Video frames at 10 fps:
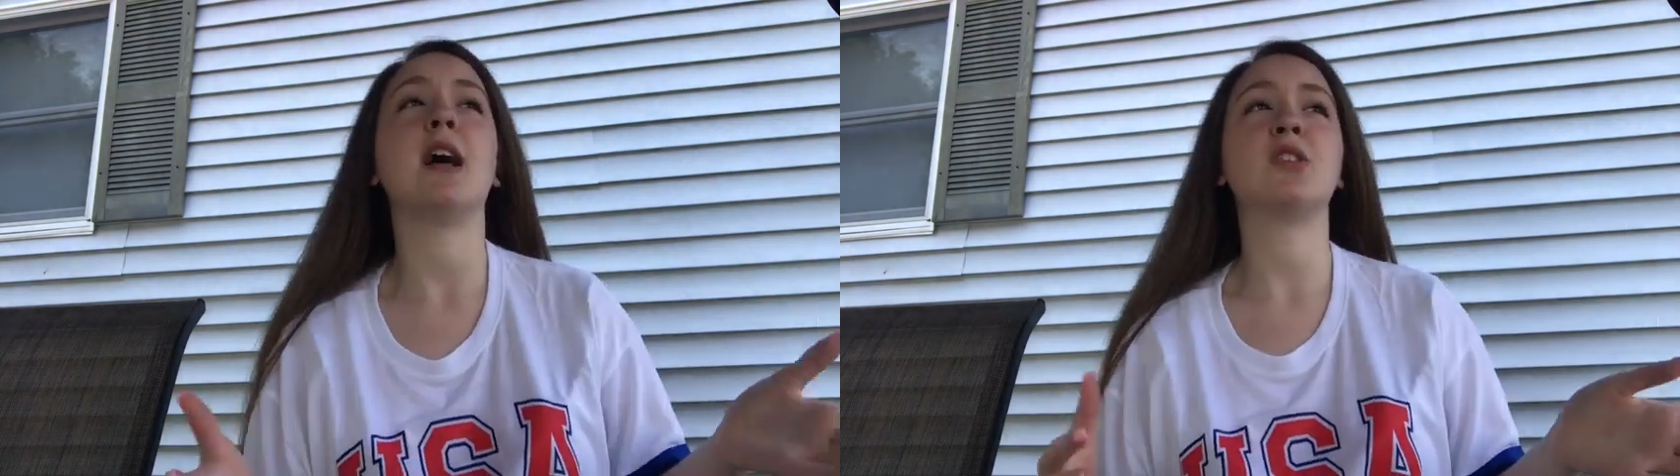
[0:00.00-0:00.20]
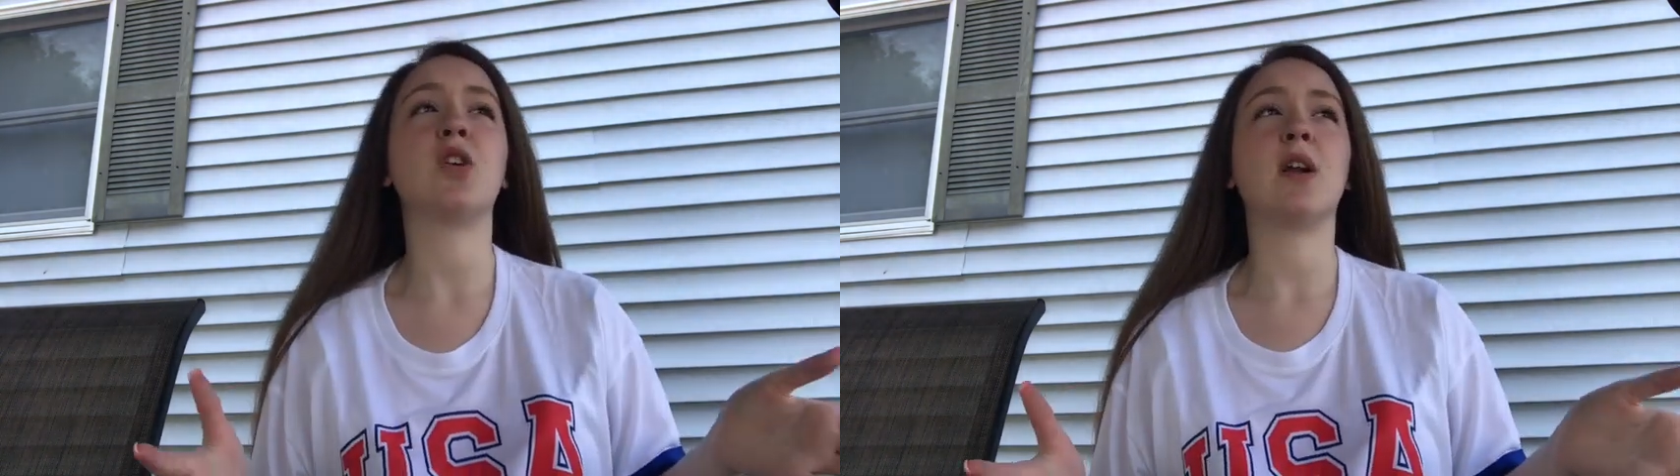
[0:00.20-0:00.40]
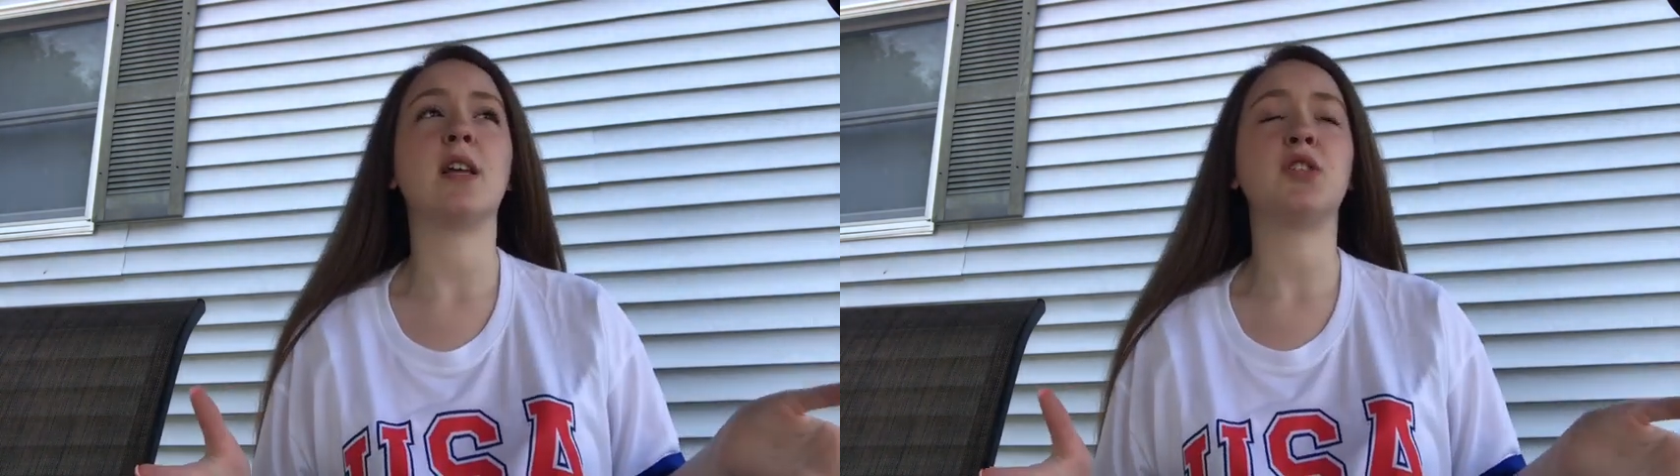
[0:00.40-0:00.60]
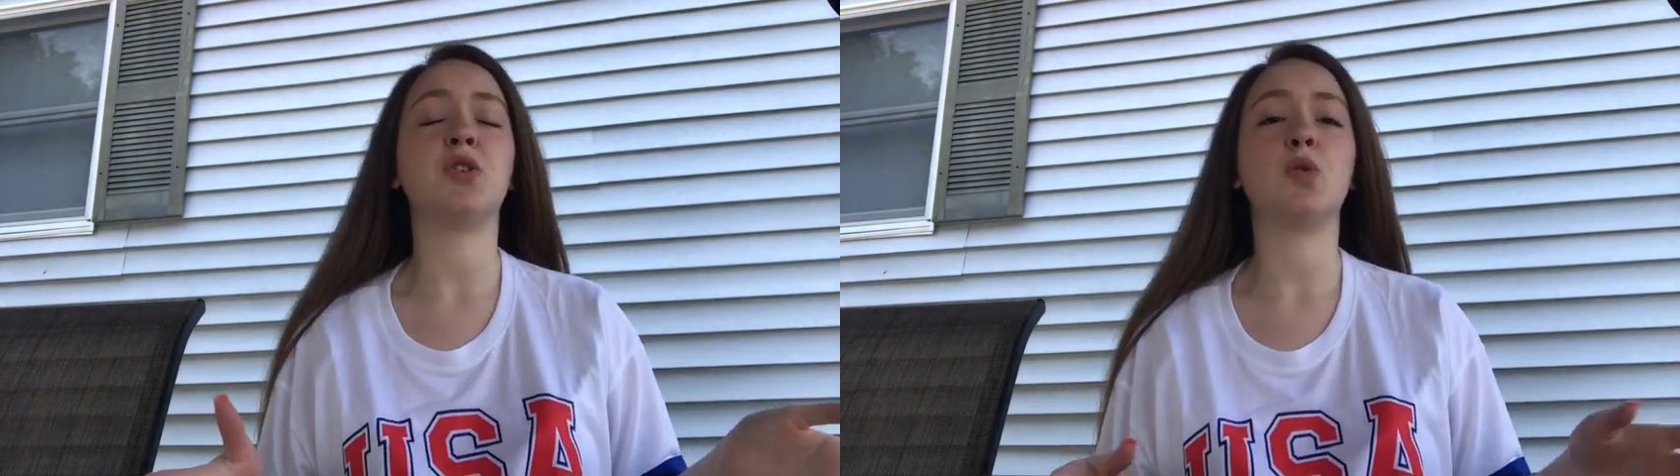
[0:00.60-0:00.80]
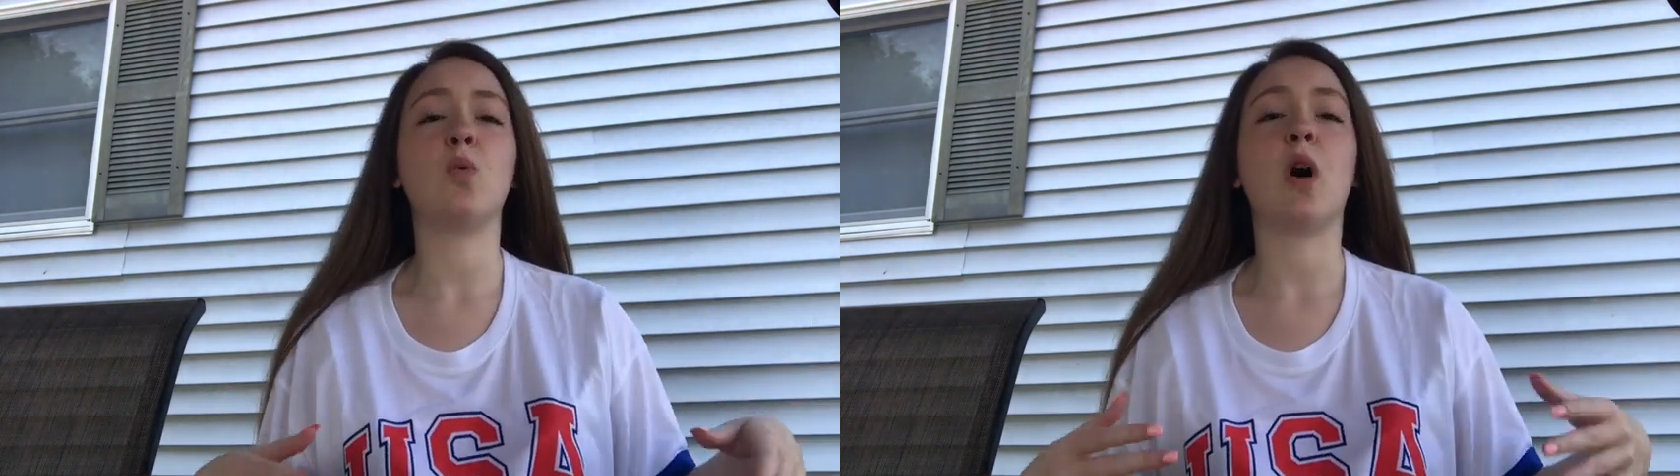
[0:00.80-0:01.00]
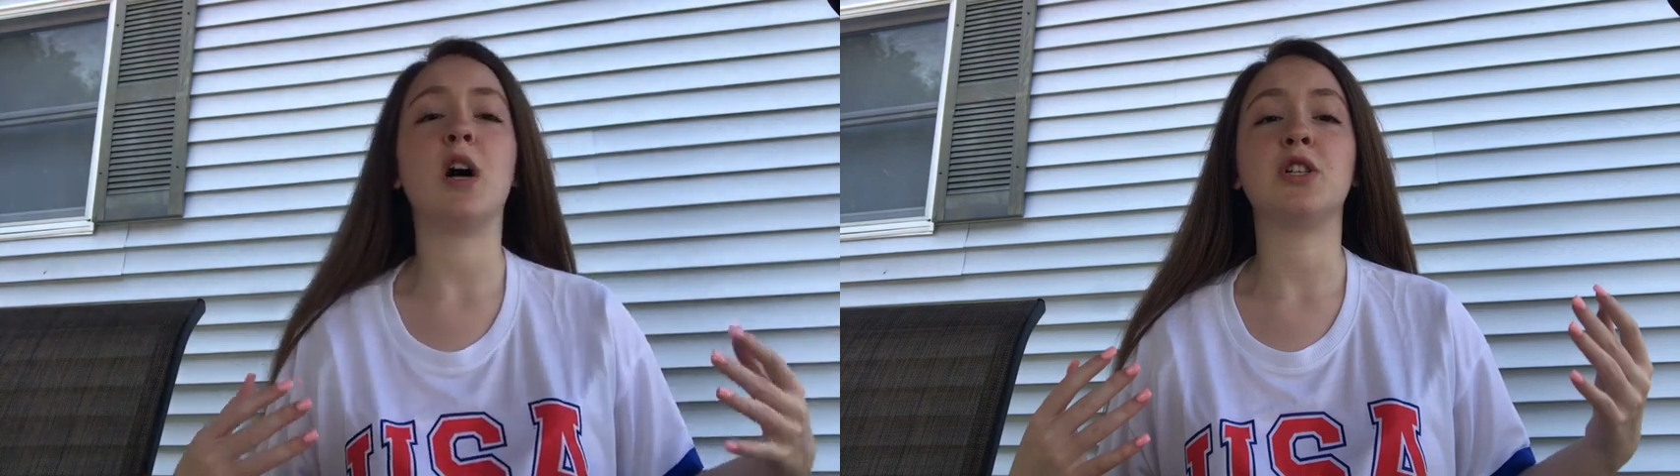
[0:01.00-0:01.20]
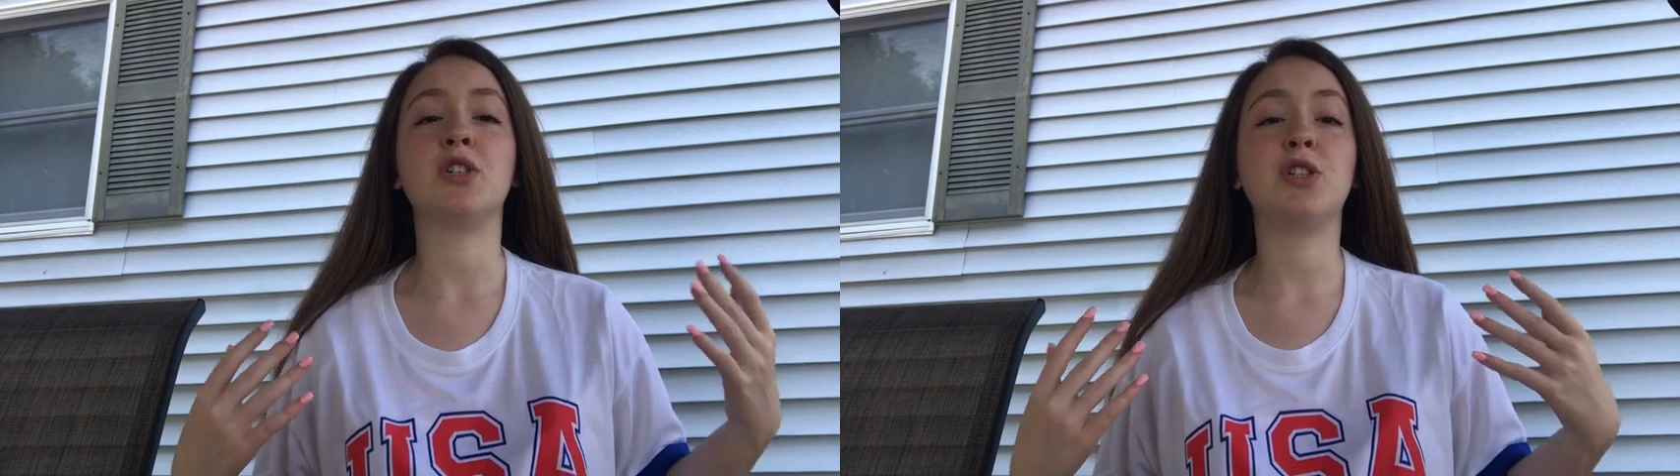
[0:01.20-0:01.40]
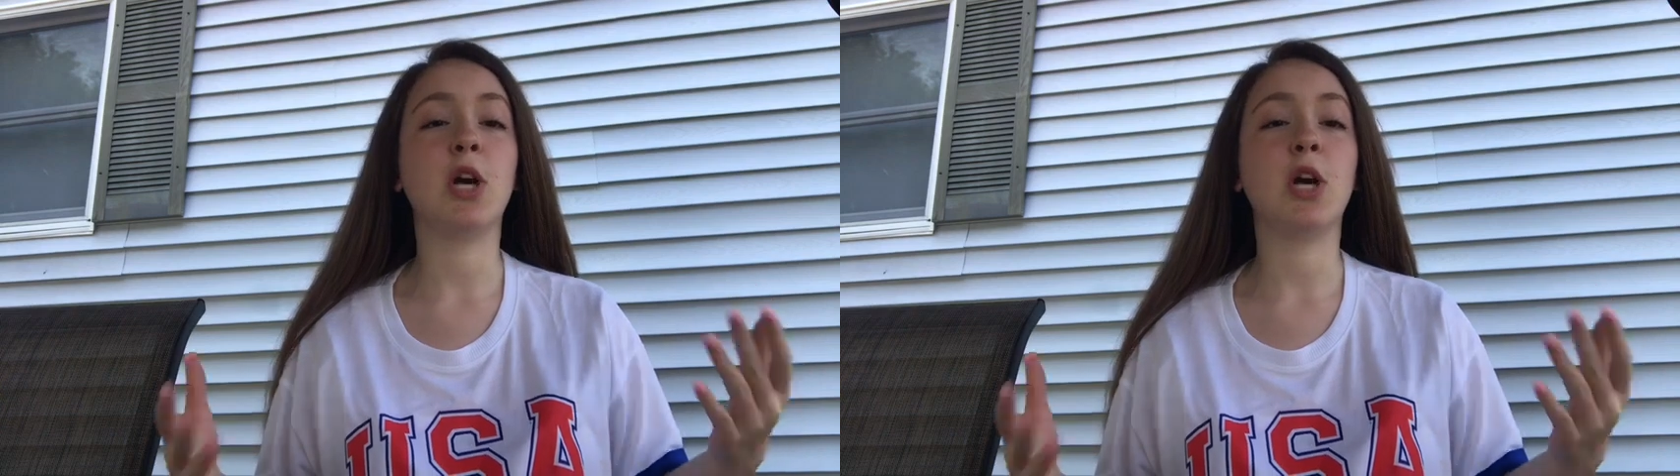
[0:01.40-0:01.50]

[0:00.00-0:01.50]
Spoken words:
I started to watch